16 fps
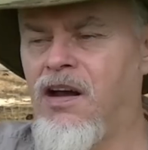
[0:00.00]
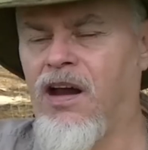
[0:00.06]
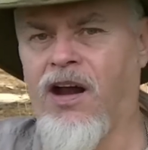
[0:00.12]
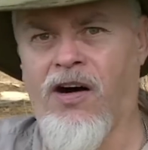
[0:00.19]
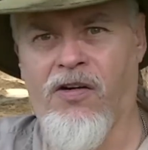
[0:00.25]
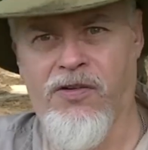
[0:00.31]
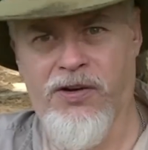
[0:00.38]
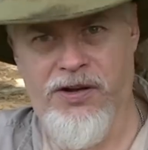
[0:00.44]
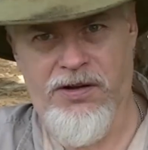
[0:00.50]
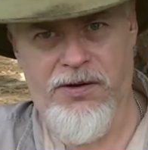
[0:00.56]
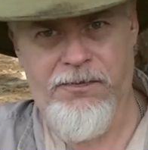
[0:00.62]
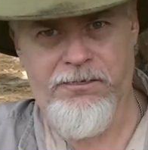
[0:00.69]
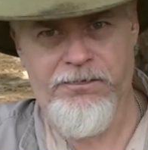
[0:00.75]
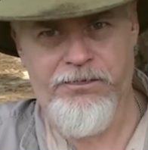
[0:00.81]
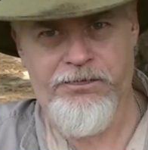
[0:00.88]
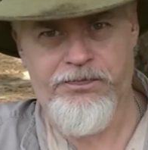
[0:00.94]
long gun,
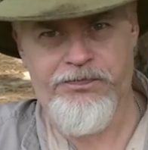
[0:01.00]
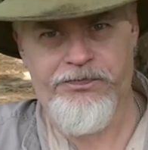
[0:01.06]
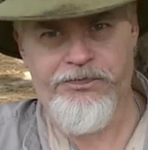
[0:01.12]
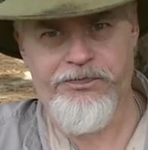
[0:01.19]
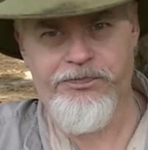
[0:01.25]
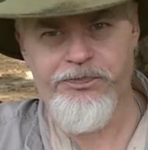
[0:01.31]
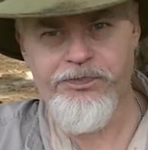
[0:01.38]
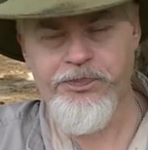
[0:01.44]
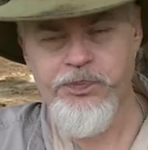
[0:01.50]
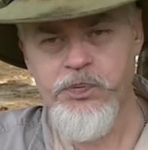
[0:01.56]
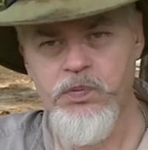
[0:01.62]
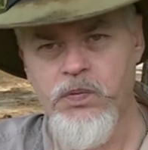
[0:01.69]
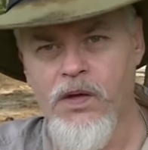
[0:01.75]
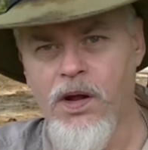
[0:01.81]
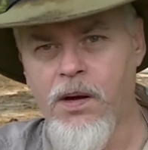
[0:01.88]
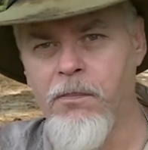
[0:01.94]

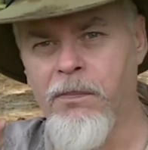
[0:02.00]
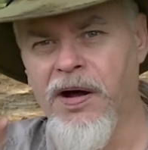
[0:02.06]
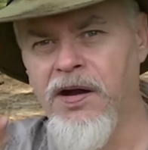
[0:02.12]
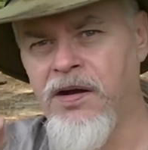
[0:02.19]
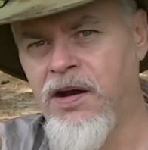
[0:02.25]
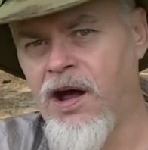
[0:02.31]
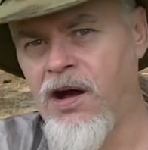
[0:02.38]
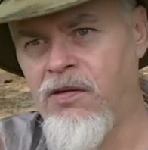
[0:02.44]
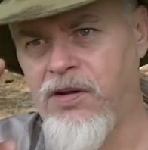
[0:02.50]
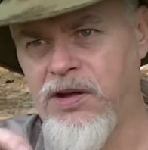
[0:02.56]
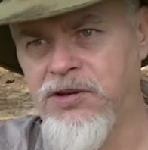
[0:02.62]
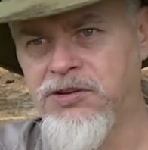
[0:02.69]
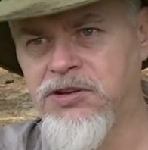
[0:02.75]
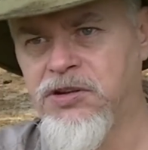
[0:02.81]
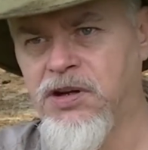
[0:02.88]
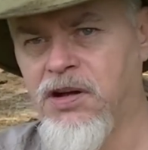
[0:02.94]
but
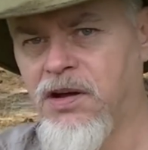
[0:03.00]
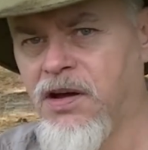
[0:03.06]
notice